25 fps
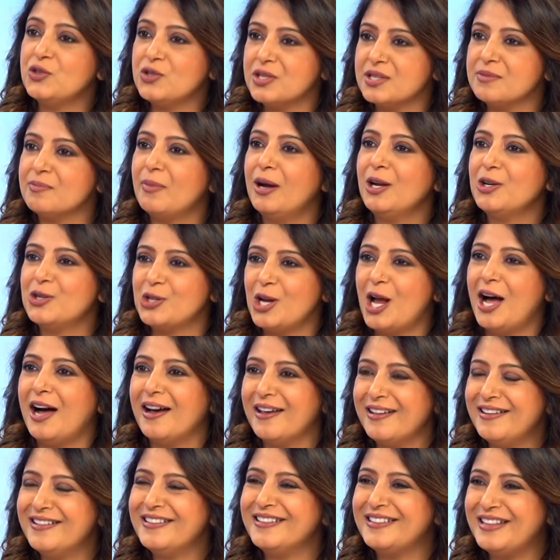is much
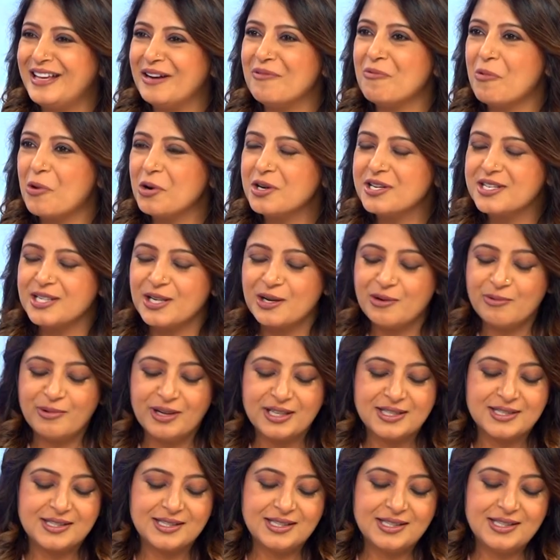higher than what tier
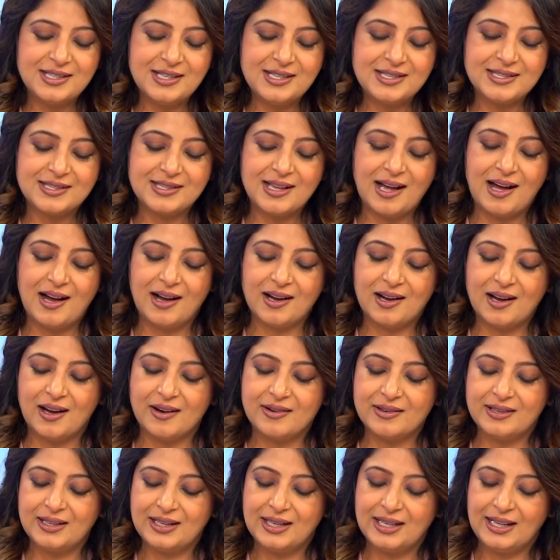1 cities are
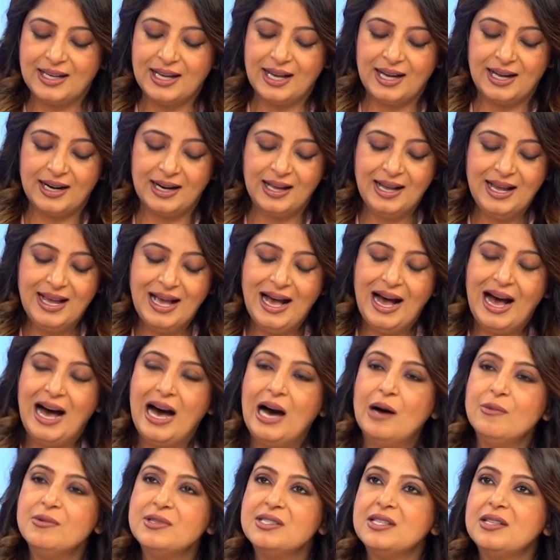currently at.
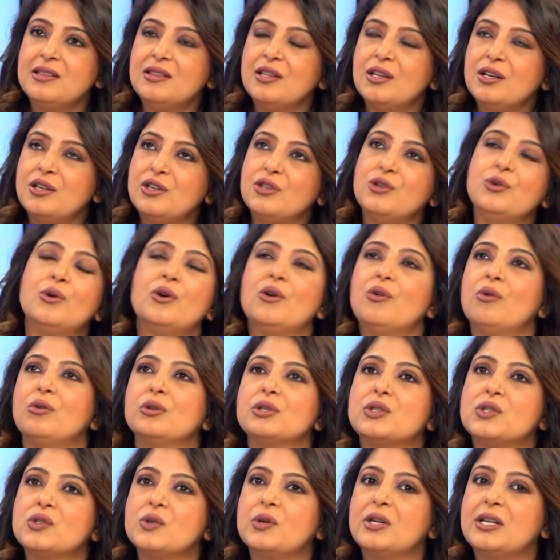How is it that you're
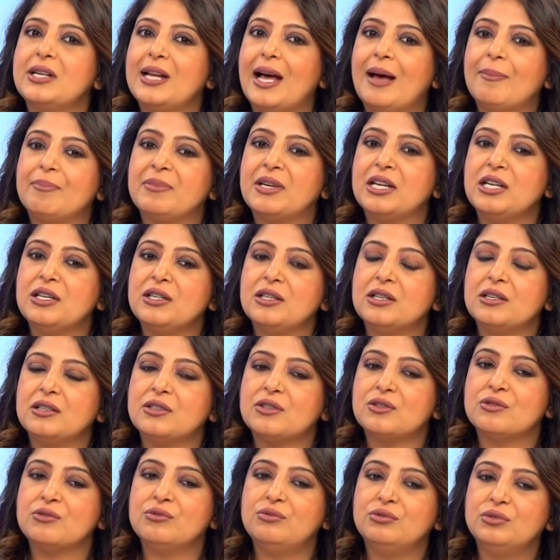also adapting
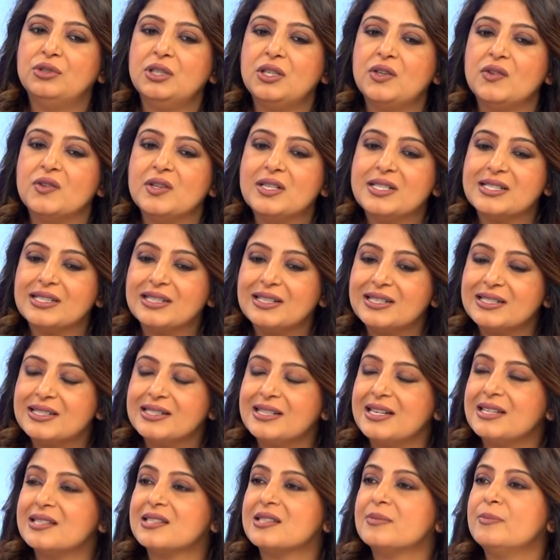to the risk
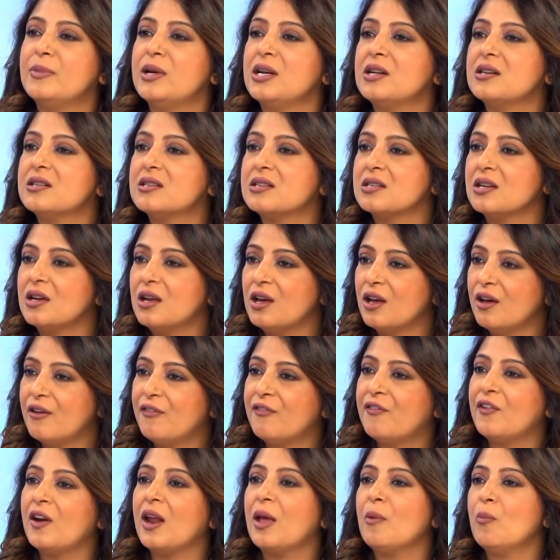assessment
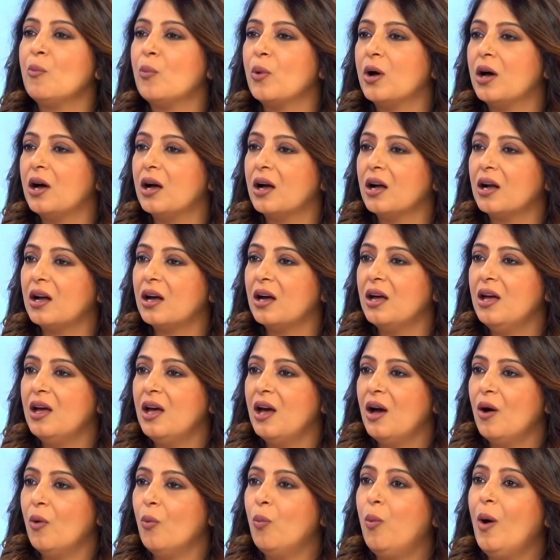framework,
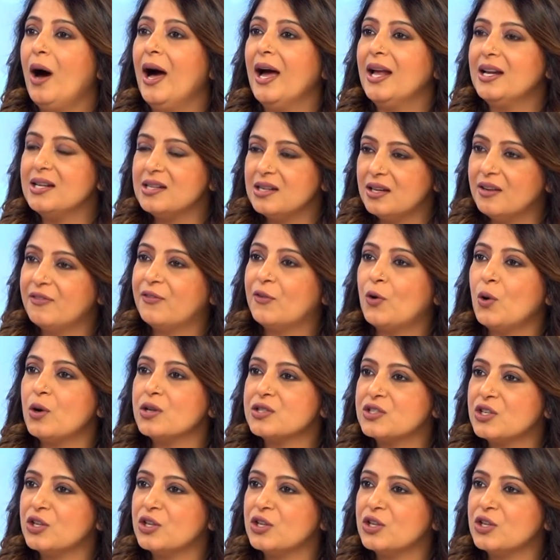while, of course,